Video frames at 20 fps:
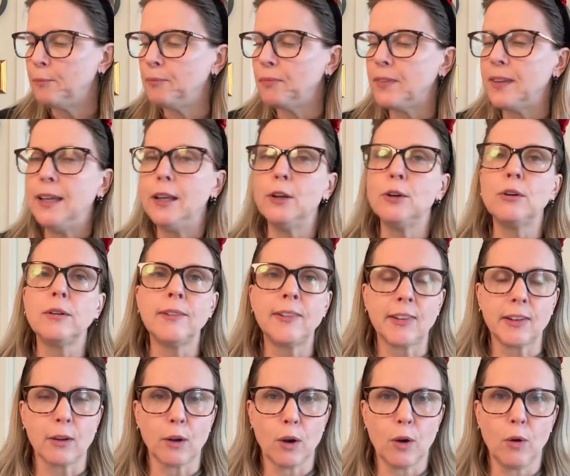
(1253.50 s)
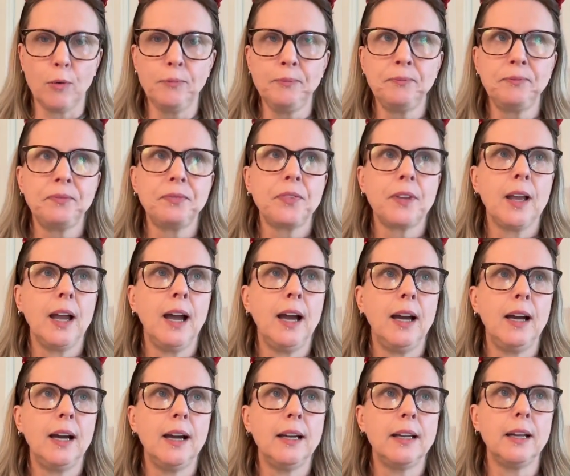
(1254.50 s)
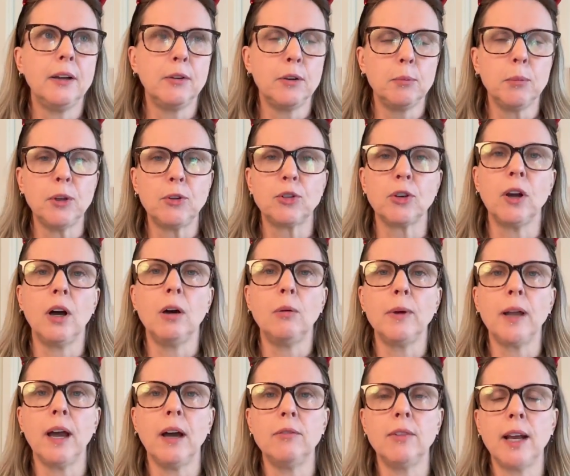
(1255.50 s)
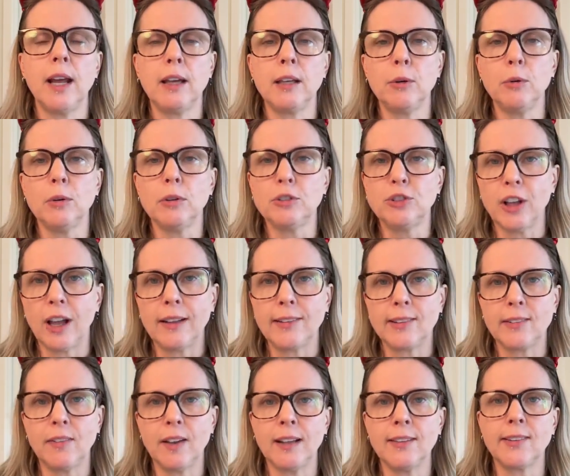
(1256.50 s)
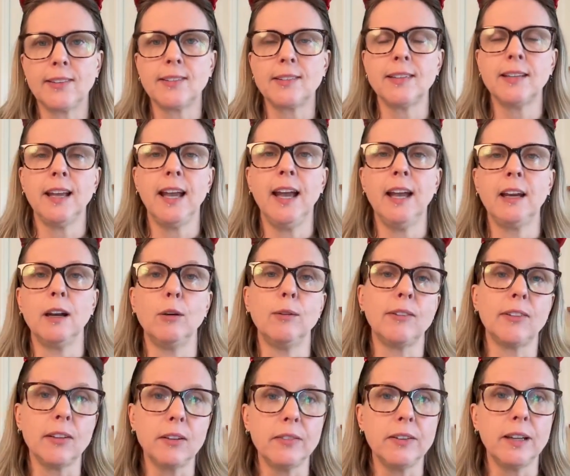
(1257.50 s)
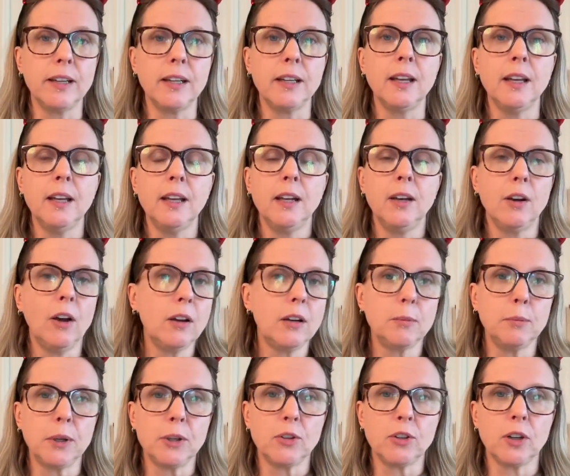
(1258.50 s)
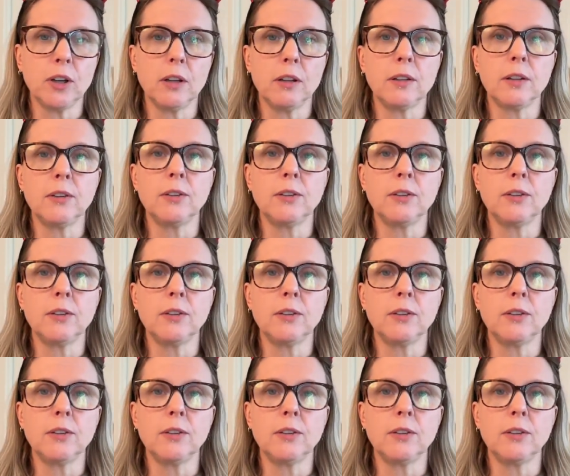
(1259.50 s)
Years ago, here in Montreal, we have an annual jazz fest, and I was living not in Montreal at the